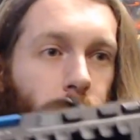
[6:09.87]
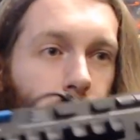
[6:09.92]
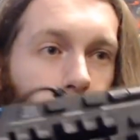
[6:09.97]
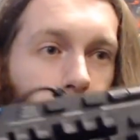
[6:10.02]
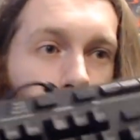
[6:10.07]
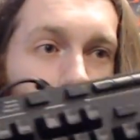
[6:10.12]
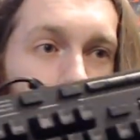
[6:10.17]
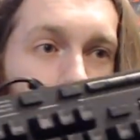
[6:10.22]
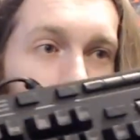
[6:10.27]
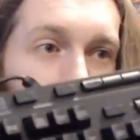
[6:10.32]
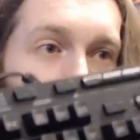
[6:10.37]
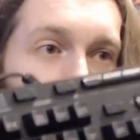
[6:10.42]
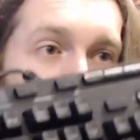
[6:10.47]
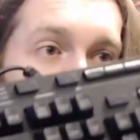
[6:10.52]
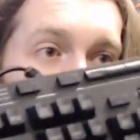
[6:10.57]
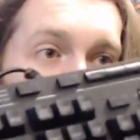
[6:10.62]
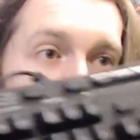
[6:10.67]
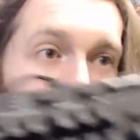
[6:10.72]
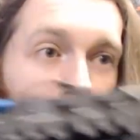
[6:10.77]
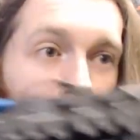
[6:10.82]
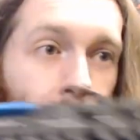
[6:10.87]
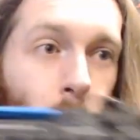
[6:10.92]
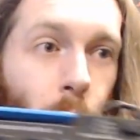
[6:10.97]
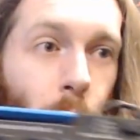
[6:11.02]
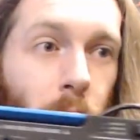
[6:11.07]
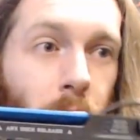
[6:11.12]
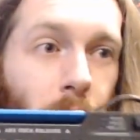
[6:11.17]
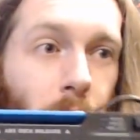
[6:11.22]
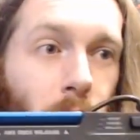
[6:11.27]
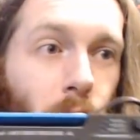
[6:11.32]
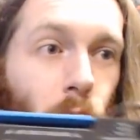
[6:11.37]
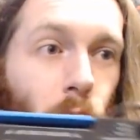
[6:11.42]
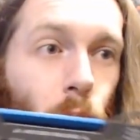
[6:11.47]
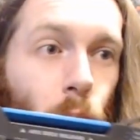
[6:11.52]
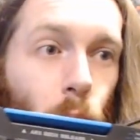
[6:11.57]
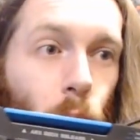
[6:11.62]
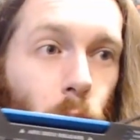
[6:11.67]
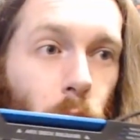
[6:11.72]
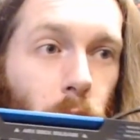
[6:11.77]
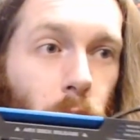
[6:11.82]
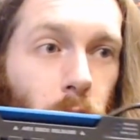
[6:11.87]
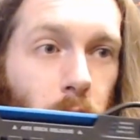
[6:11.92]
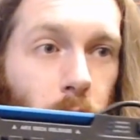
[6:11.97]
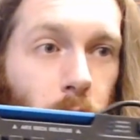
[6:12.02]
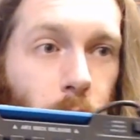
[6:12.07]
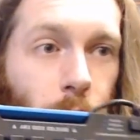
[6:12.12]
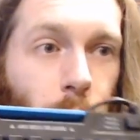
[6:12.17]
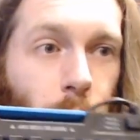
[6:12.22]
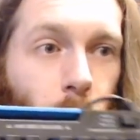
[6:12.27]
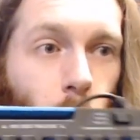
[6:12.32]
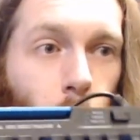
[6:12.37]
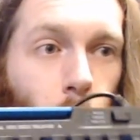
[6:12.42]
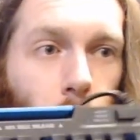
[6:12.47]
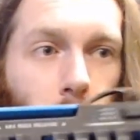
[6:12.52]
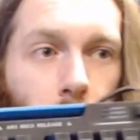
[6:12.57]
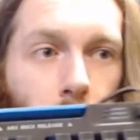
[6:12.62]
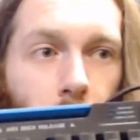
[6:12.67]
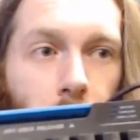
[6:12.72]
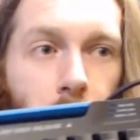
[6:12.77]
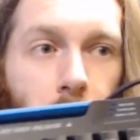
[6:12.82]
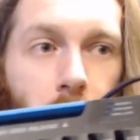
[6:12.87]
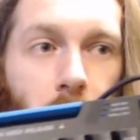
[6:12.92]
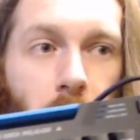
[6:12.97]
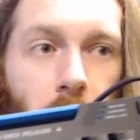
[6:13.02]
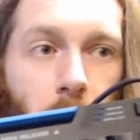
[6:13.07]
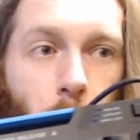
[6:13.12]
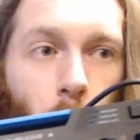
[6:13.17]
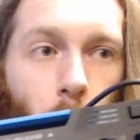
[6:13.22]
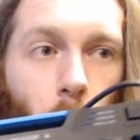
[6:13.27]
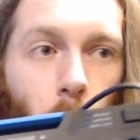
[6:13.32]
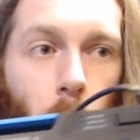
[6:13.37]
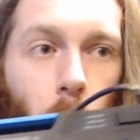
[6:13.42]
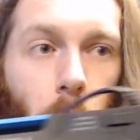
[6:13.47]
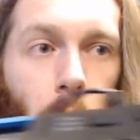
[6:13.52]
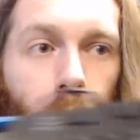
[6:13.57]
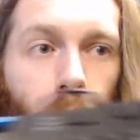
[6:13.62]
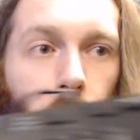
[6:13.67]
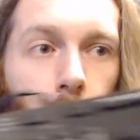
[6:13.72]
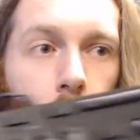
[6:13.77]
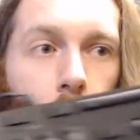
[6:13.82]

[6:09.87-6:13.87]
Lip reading: It's pretty huge. It's a full size keyboard.